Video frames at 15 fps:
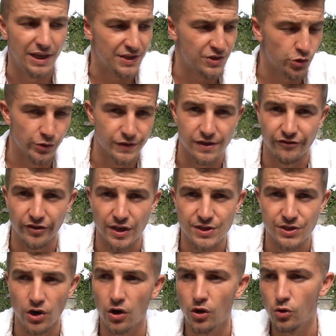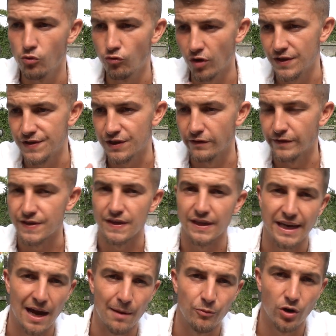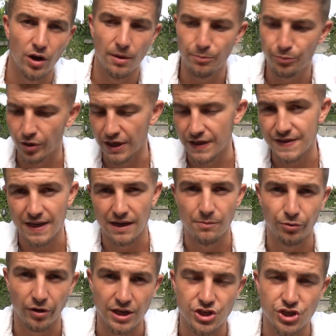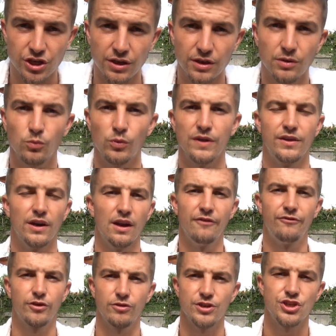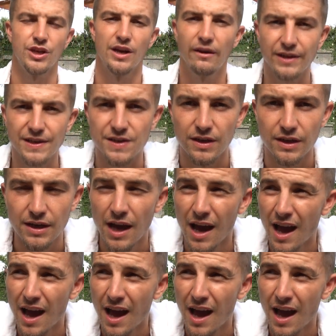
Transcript: He scores the first goal, runs over to the camera, brilliant celebration with the love for Christian Eriksen,